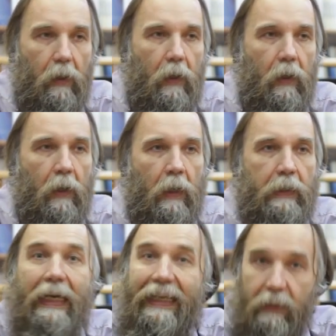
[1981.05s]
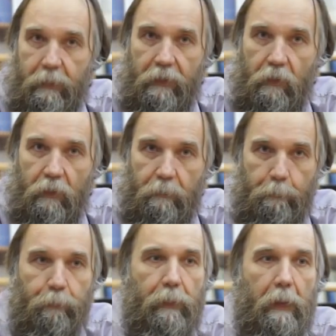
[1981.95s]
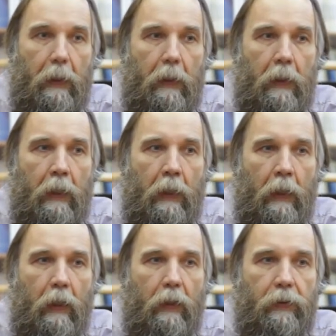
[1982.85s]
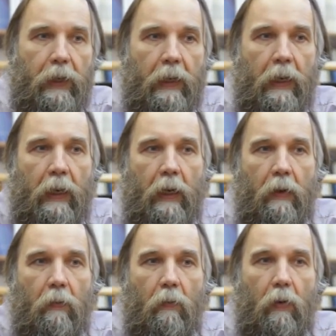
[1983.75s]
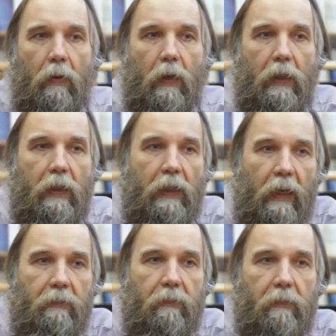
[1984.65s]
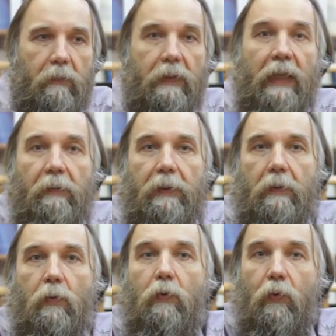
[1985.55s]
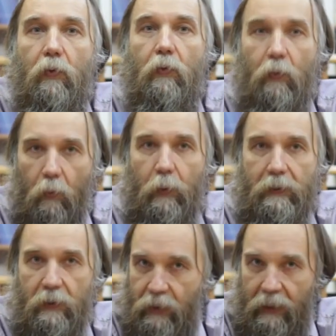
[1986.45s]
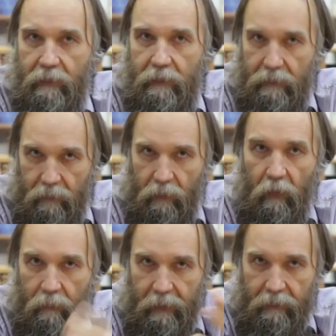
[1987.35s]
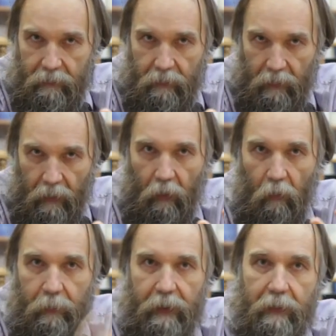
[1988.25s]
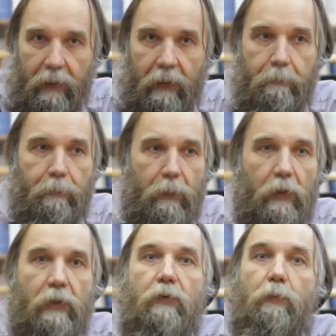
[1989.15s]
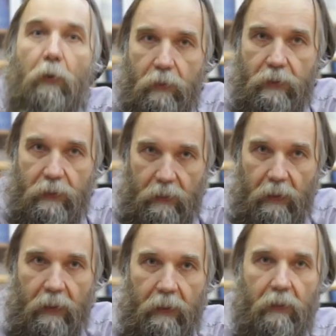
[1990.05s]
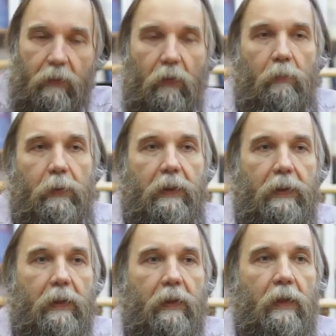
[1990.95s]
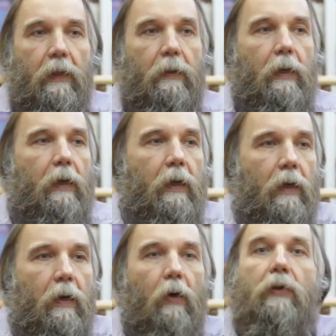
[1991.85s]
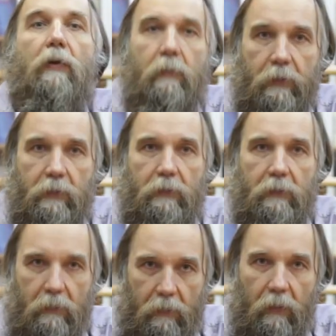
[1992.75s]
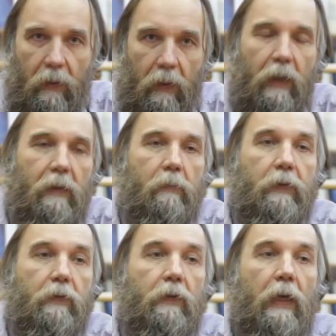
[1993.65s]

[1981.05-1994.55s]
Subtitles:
the elements. They have nothing to do with each other normally, completely dispersed and completely autonomous elements.